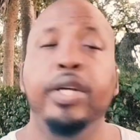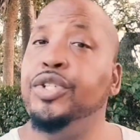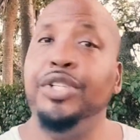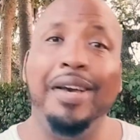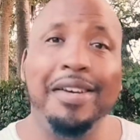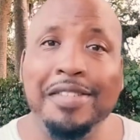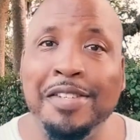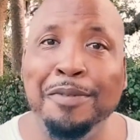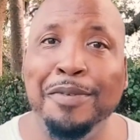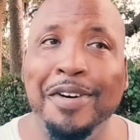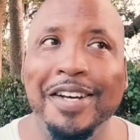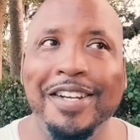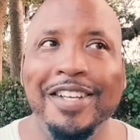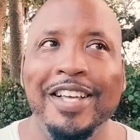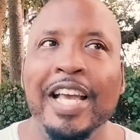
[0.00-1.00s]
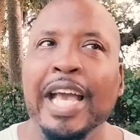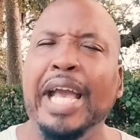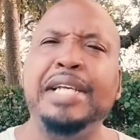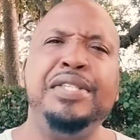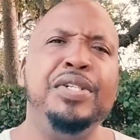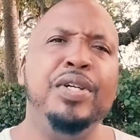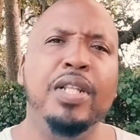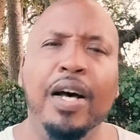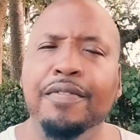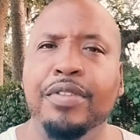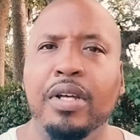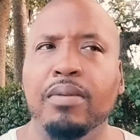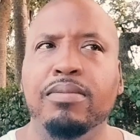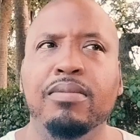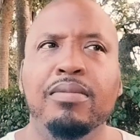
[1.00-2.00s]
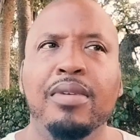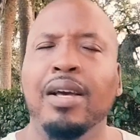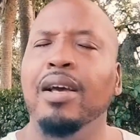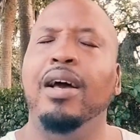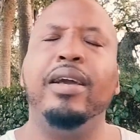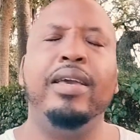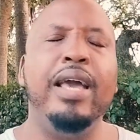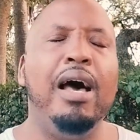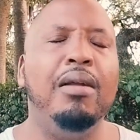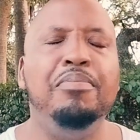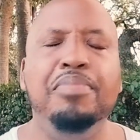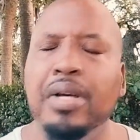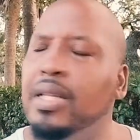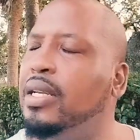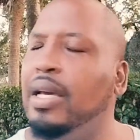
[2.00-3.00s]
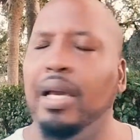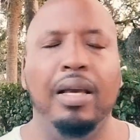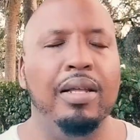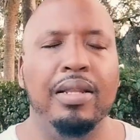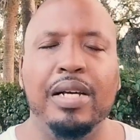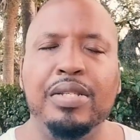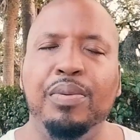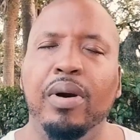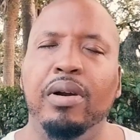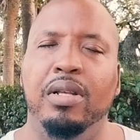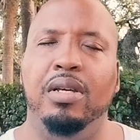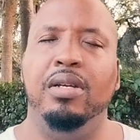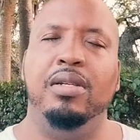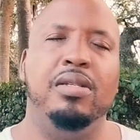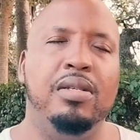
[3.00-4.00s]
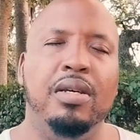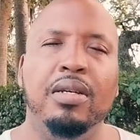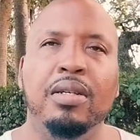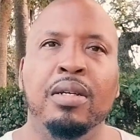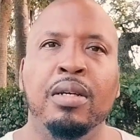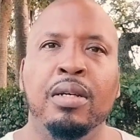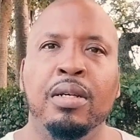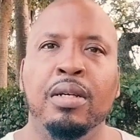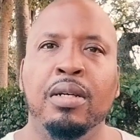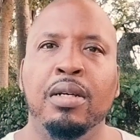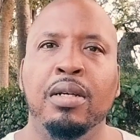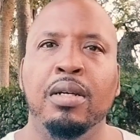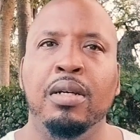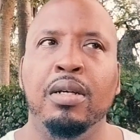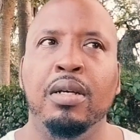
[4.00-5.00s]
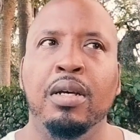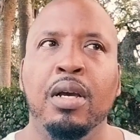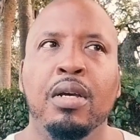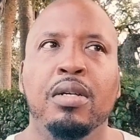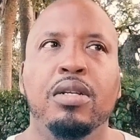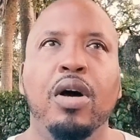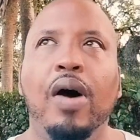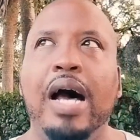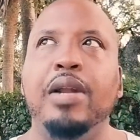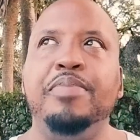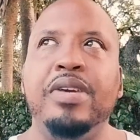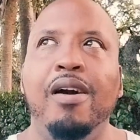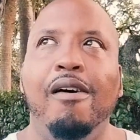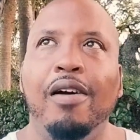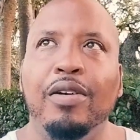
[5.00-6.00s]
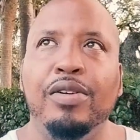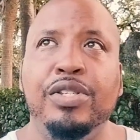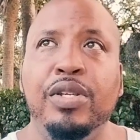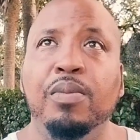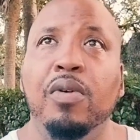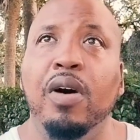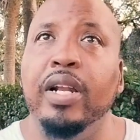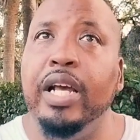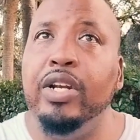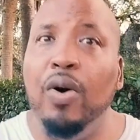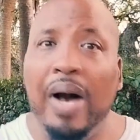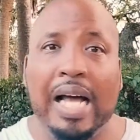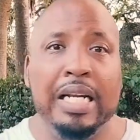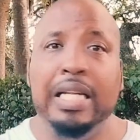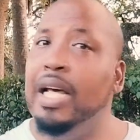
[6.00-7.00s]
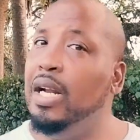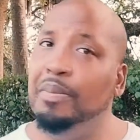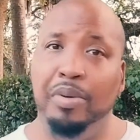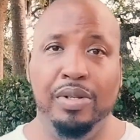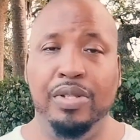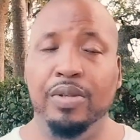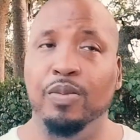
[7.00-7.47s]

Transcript: check someone and still love them. Accountability, that's where it is. Know how to be hard on someone and know how to let up on